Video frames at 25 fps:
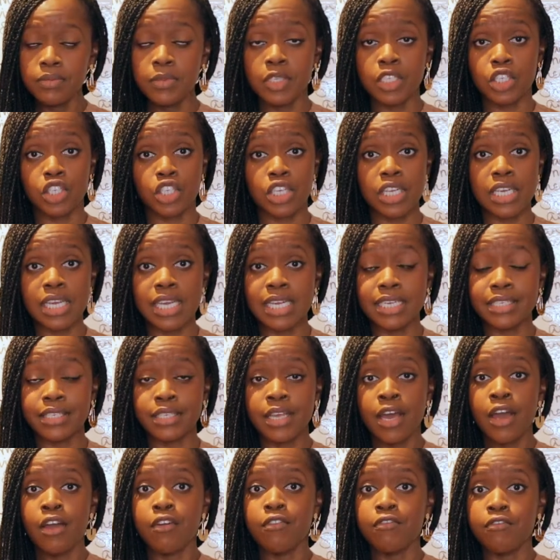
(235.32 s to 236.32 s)
she
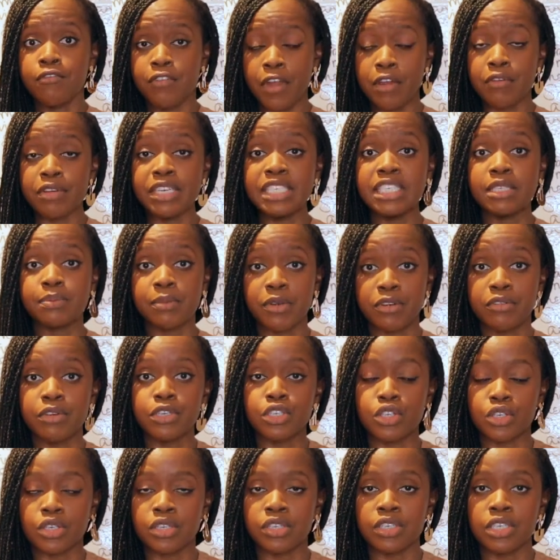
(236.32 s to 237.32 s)
is very
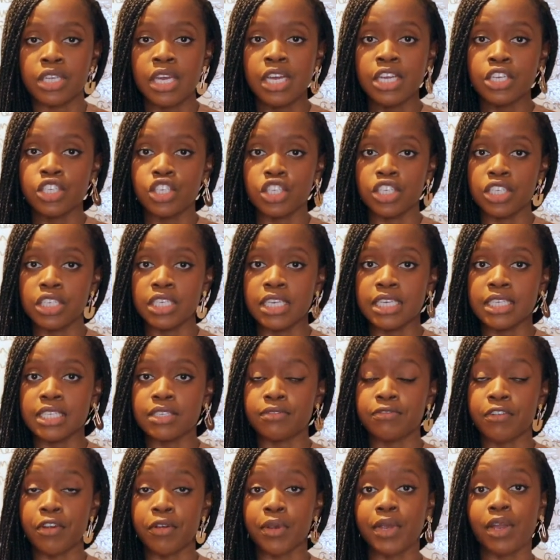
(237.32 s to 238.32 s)
spirited. She is
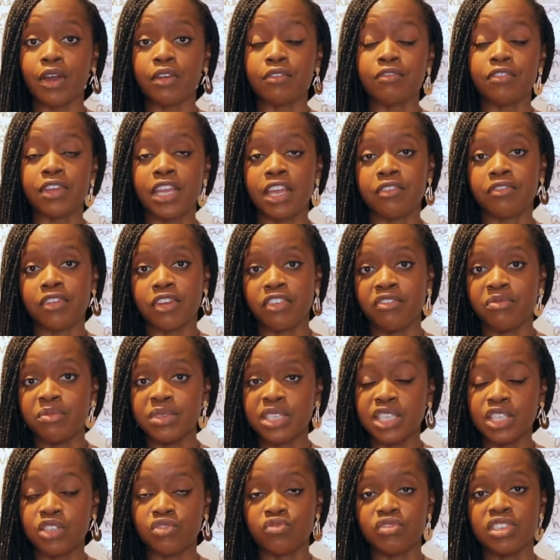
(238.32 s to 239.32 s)
very unforgiving of
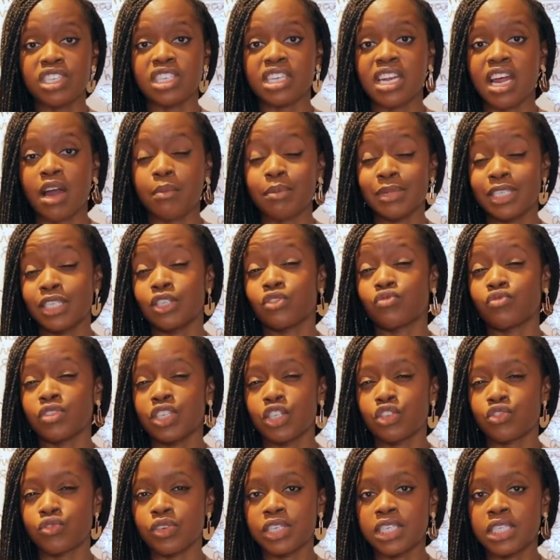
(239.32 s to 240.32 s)
Mrs. Reed and how Mrs.
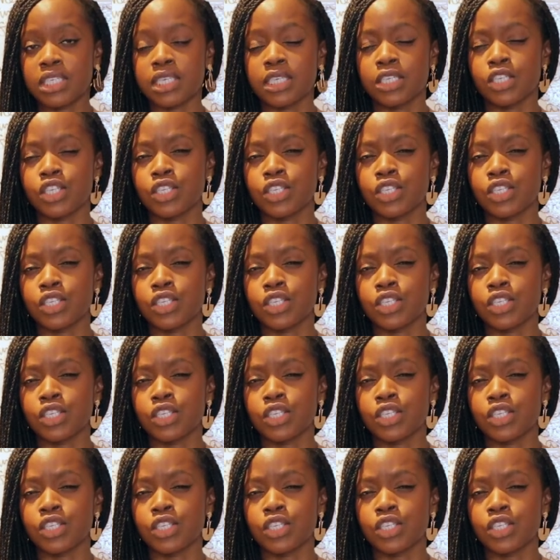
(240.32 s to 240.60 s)
Reed treats her, and